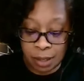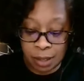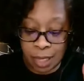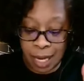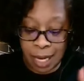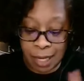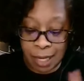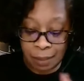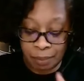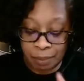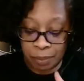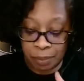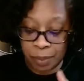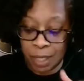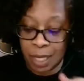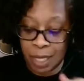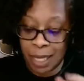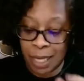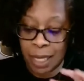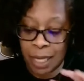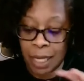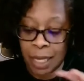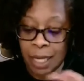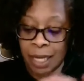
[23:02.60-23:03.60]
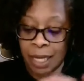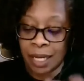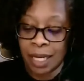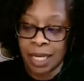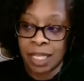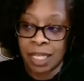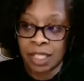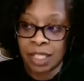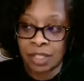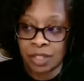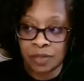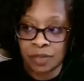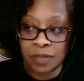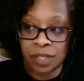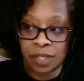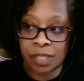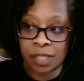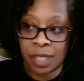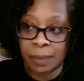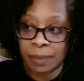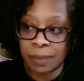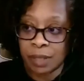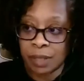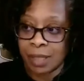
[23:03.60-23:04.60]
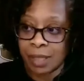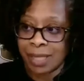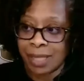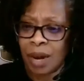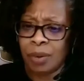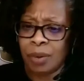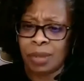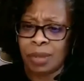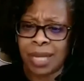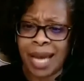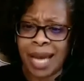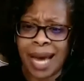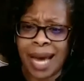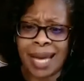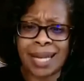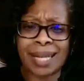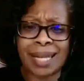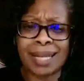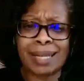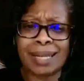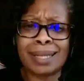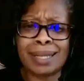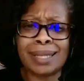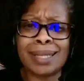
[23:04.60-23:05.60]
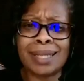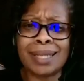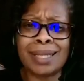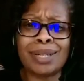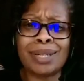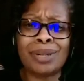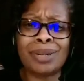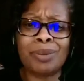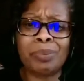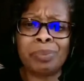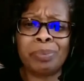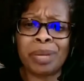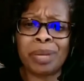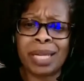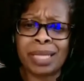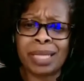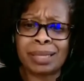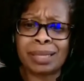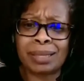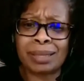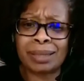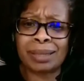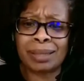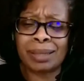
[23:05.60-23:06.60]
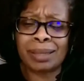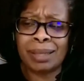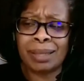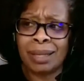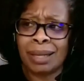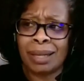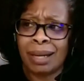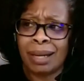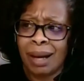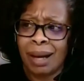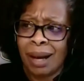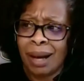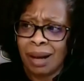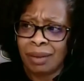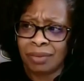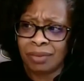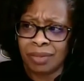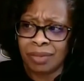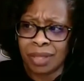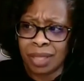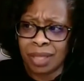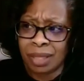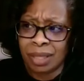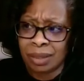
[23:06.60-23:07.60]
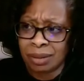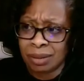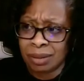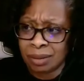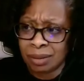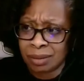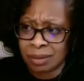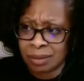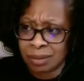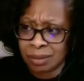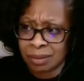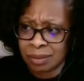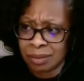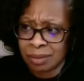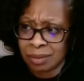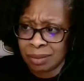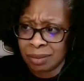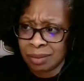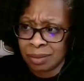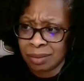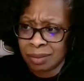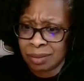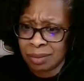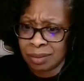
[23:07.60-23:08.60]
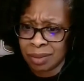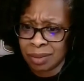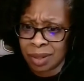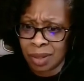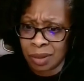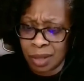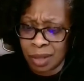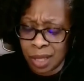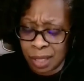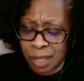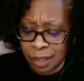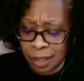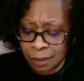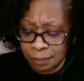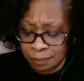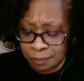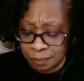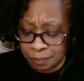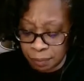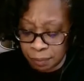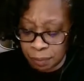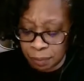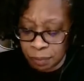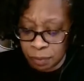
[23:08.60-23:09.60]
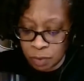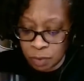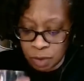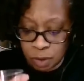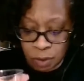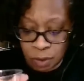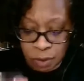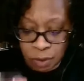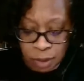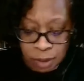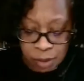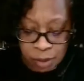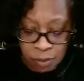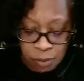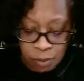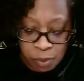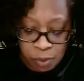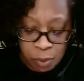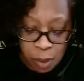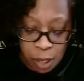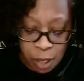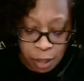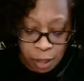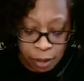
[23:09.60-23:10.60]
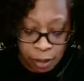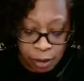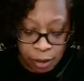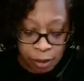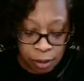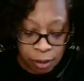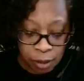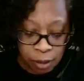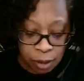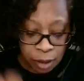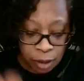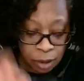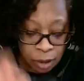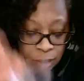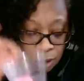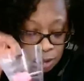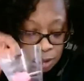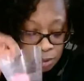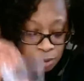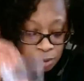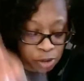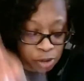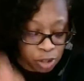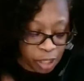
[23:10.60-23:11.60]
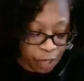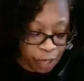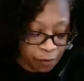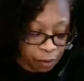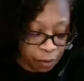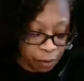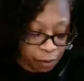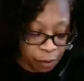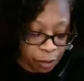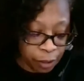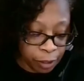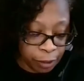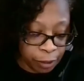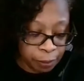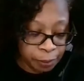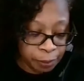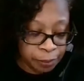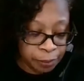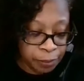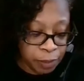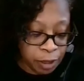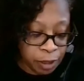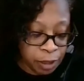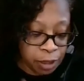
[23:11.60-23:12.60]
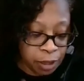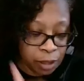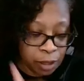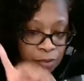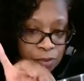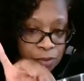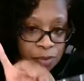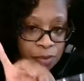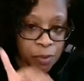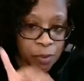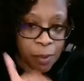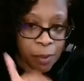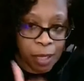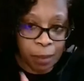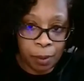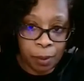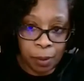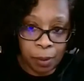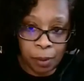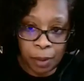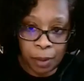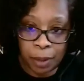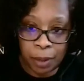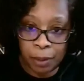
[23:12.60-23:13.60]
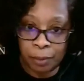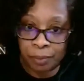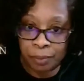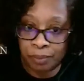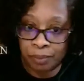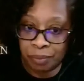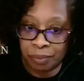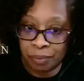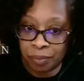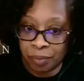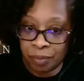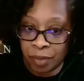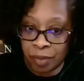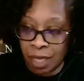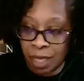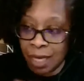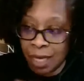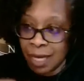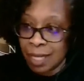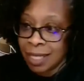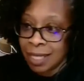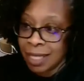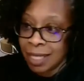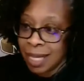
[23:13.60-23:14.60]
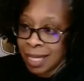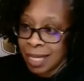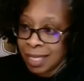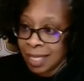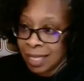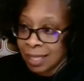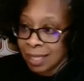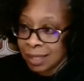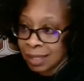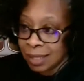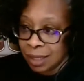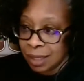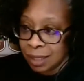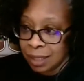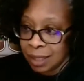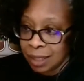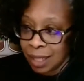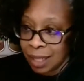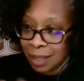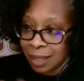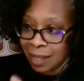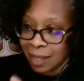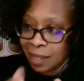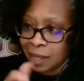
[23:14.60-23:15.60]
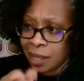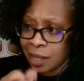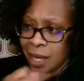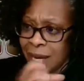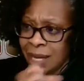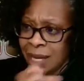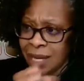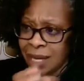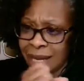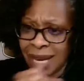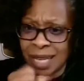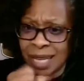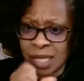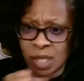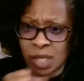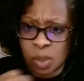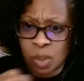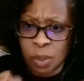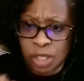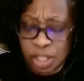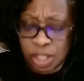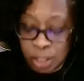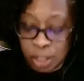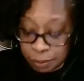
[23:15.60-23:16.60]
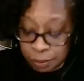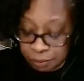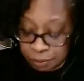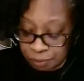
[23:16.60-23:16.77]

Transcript: and each of the substances I only added a little bit of each. Okay, so this was water, this was shaving cream, this was the baby oil. Then I let it sit, and then I kind of squished it.